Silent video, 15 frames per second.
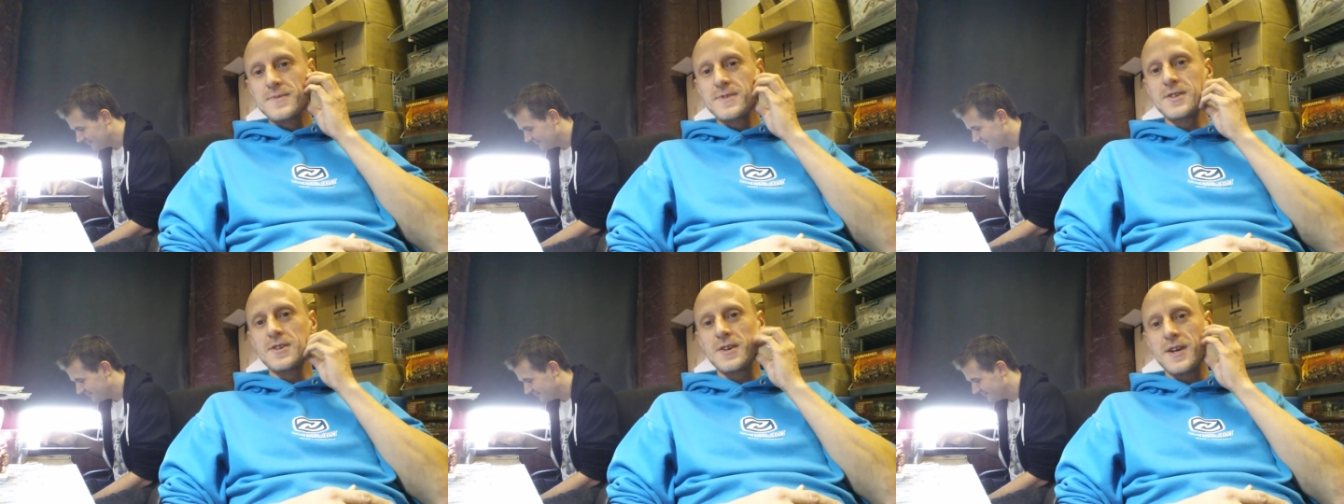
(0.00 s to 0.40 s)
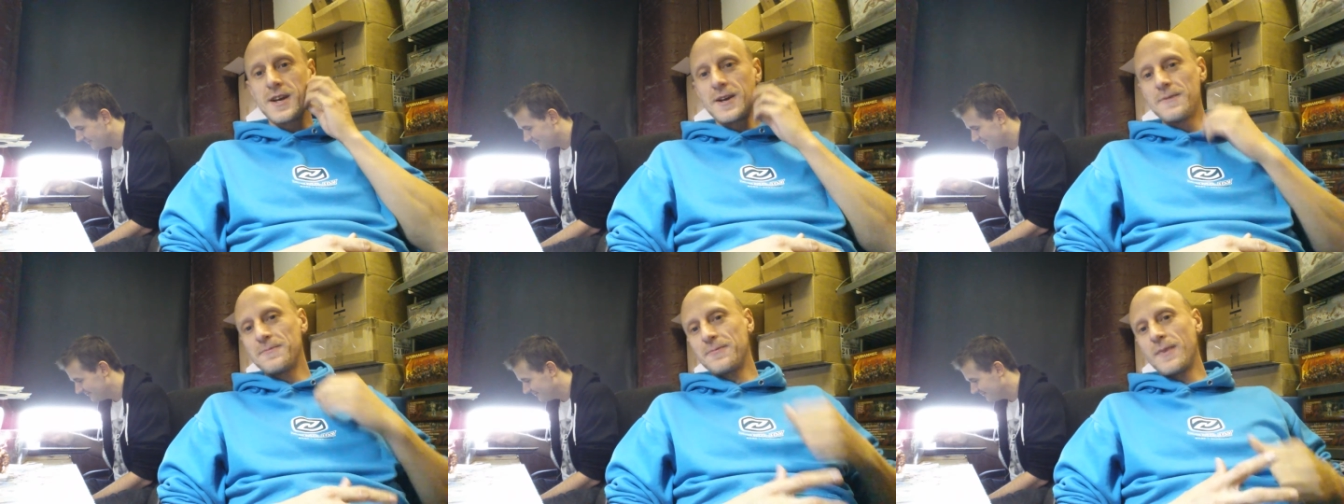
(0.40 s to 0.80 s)
So
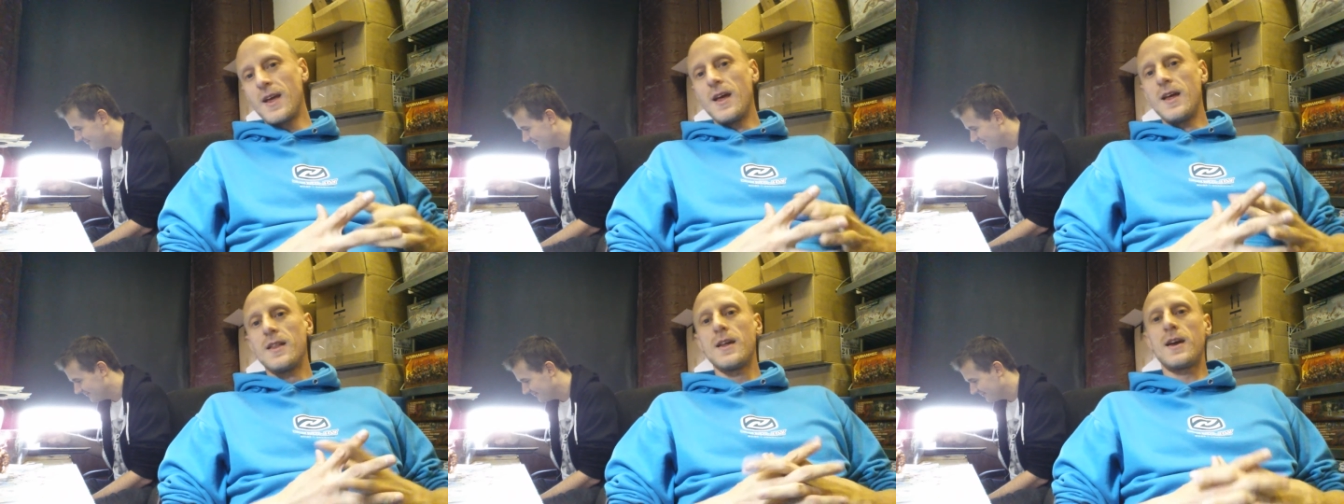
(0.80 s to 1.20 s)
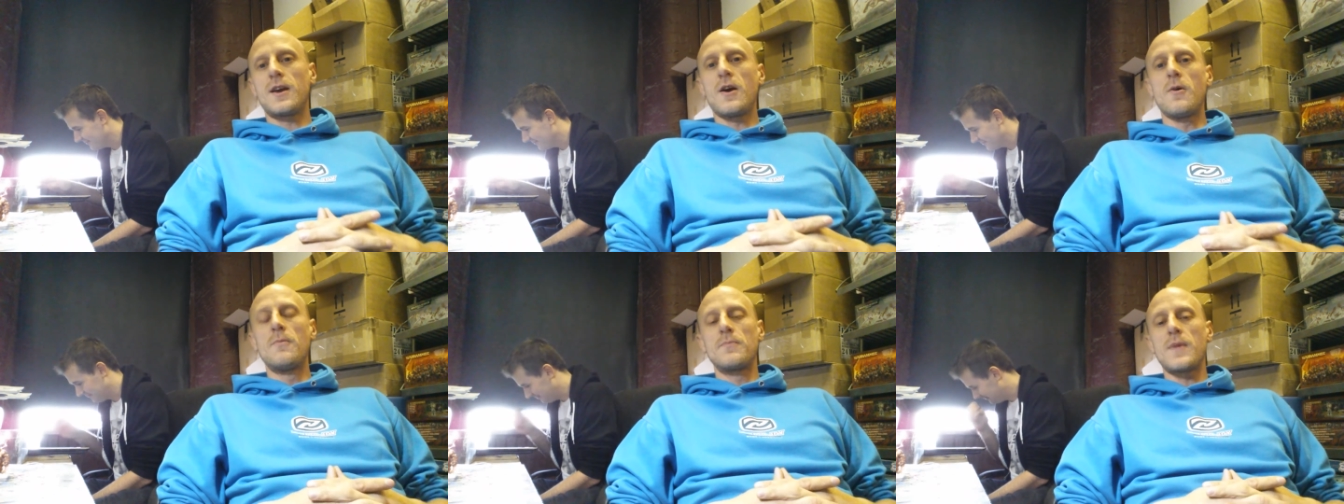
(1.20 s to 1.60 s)
yeah, there you
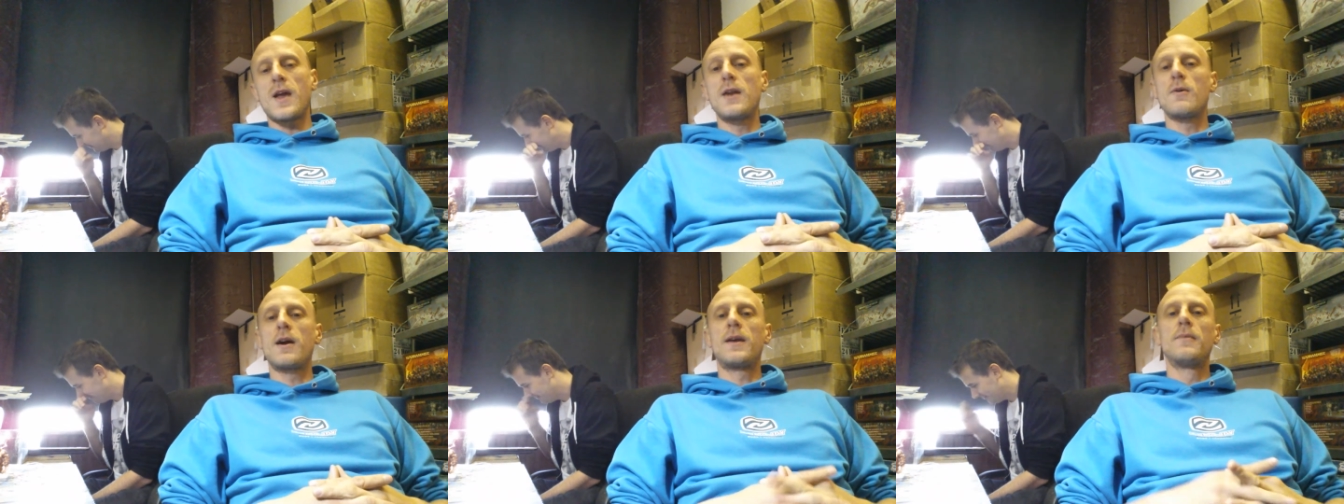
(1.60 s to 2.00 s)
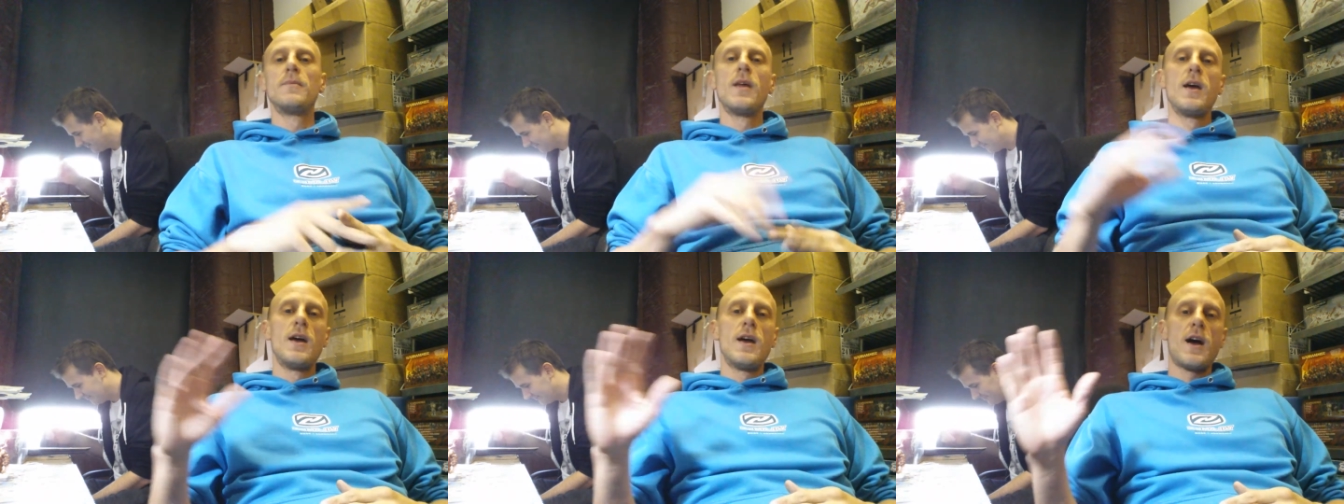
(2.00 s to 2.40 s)
go. Anyway,
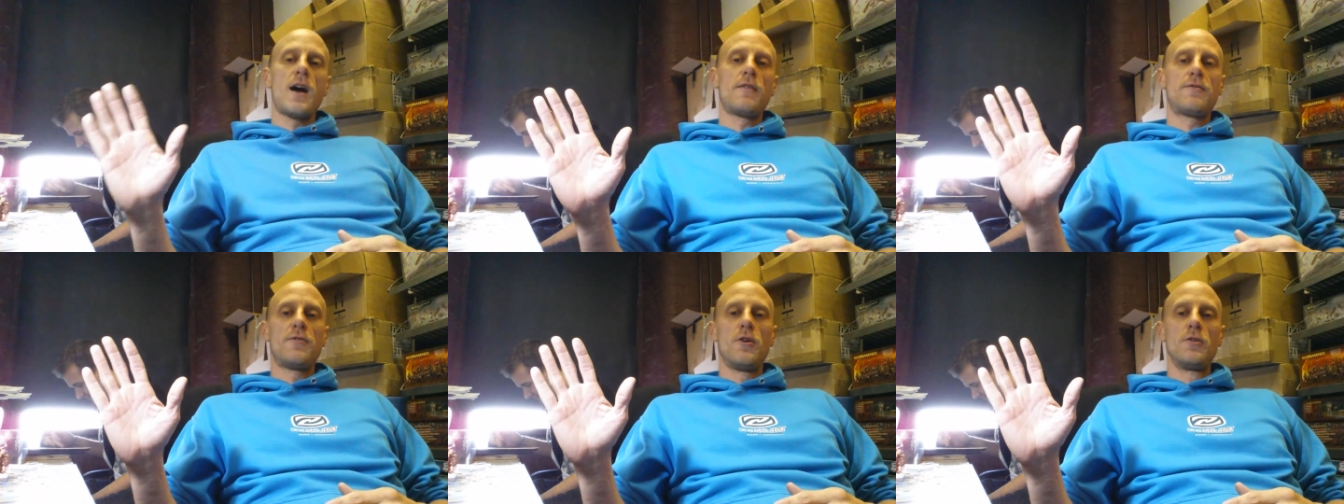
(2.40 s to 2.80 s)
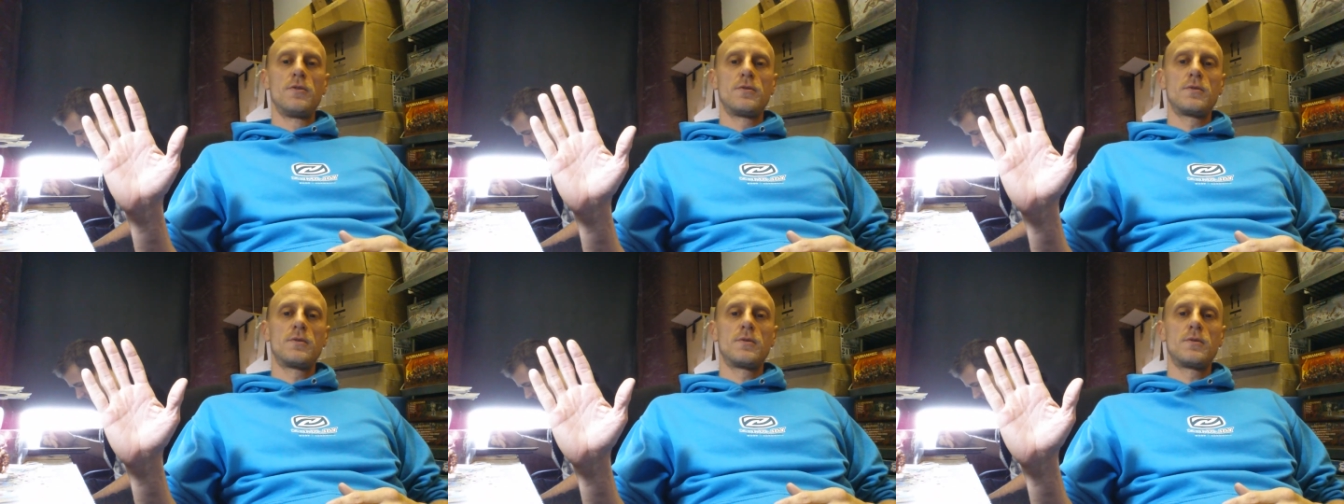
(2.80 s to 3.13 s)
have fun.